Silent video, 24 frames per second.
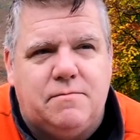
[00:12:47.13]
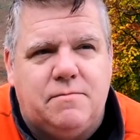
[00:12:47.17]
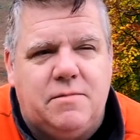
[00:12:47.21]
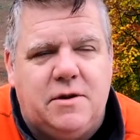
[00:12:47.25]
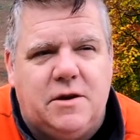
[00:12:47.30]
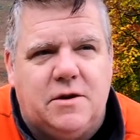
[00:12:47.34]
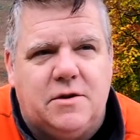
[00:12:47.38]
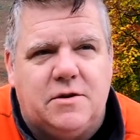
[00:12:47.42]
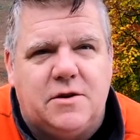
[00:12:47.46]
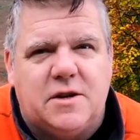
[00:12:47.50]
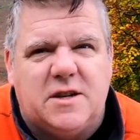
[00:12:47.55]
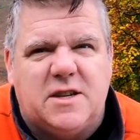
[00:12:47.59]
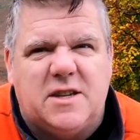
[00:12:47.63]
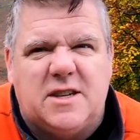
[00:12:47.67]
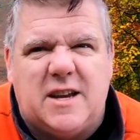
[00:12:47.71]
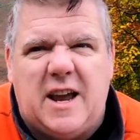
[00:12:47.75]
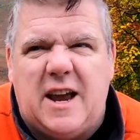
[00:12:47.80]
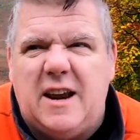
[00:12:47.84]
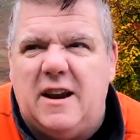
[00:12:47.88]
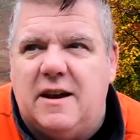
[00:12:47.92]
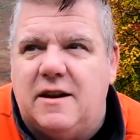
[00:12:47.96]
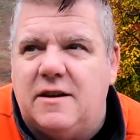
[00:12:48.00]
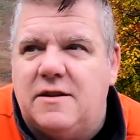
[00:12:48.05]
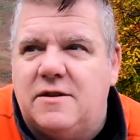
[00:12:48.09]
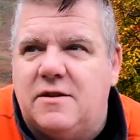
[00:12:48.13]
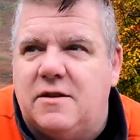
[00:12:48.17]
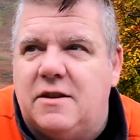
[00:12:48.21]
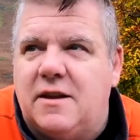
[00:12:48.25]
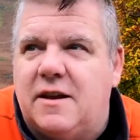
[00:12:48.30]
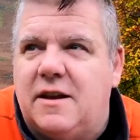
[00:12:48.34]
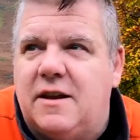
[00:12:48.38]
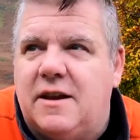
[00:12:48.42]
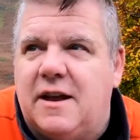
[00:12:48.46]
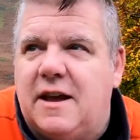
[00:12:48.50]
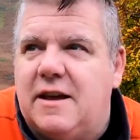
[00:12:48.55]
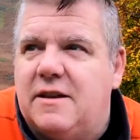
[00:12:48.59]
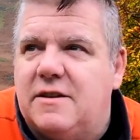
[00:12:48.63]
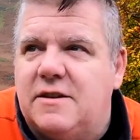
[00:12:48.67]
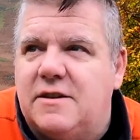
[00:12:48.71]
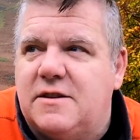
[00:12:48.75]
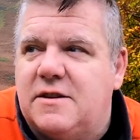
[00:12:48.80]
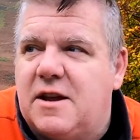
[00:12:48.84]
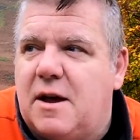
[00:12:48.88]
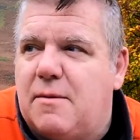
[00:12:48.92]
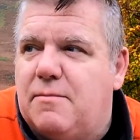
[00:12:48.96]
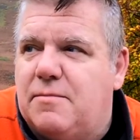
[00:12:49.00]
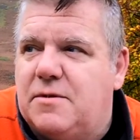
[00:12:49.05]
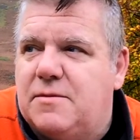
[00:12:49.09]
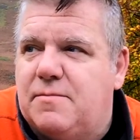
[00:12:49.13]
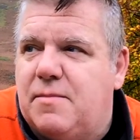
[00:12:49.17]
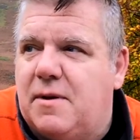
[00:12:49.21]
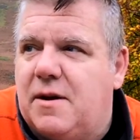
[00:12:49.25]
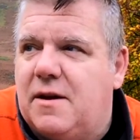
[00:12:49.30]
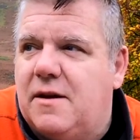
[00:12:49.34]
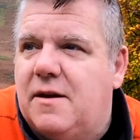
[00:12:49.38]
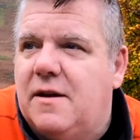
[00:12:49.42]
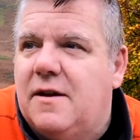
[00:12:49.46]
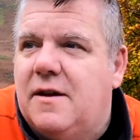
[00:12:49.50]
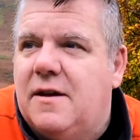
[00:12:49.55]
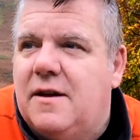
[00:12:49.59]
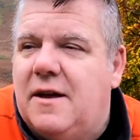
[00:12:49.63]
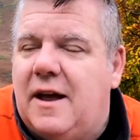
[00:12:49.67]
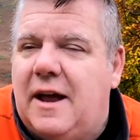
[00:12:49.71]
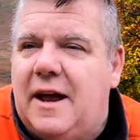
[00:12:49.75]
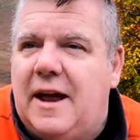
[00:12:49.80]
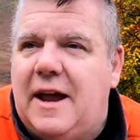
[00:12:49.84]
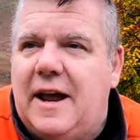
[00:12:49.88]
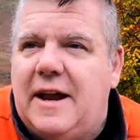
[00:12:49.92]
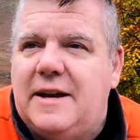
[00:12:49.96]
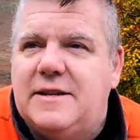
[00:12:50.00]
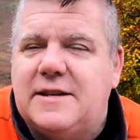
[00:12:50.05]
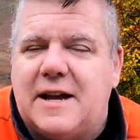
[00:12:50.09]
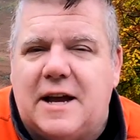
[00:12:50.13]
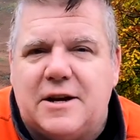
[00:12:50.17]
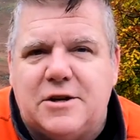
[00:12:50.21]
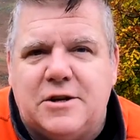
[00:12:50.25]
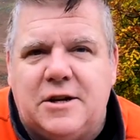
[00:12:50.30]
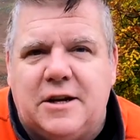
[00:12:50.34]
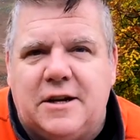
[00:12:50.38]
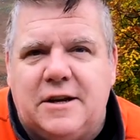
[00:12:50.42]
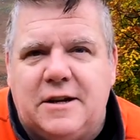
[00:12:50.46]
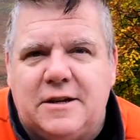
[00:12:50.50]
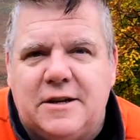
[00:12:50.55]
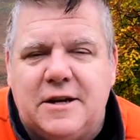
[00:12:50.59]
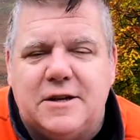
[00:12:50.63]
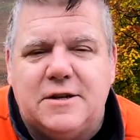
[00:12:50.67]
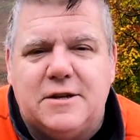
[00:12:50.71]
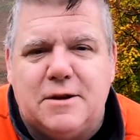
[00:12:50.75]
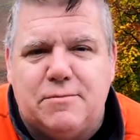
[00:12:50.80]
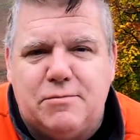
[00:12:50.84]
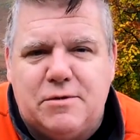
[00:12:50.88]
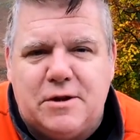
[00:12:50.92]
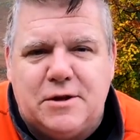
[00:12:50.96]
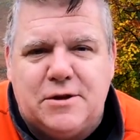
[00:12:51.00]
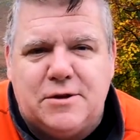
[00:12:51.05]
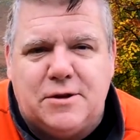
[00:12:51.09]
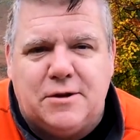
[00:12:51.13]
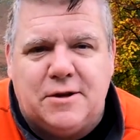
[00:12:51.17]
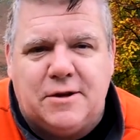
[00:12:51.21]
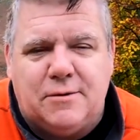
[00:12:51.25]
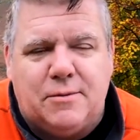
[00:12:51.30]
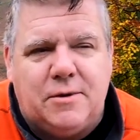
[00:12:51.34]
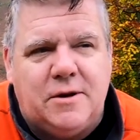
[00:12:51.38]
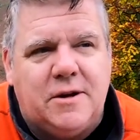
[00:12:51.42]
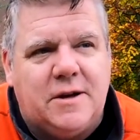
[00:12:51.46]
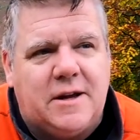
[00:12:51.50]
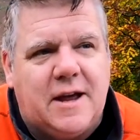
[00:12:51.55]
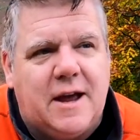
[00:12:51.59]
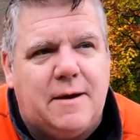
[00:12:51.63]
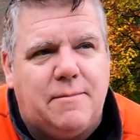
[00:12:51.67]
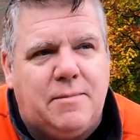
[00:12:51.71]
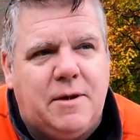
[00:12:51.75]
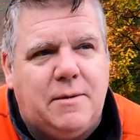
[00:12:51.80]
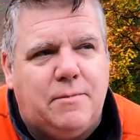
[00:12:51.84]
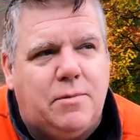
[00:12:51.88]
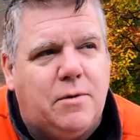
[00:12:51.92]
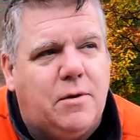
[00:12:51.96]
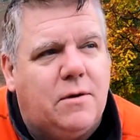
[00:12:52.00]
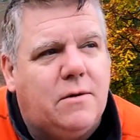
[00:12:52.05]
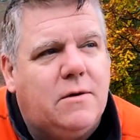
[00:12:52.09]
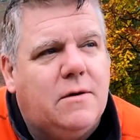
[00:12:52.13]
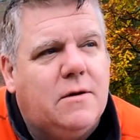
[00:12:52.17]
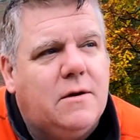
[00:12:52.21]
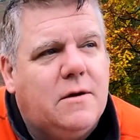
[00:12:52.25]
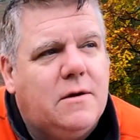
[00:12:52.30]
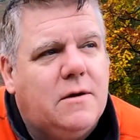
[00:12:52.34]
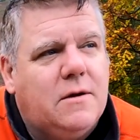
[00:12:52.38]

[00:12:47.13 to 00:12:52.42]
you know, just saying it so they can get the subs, but it does something to you when you get people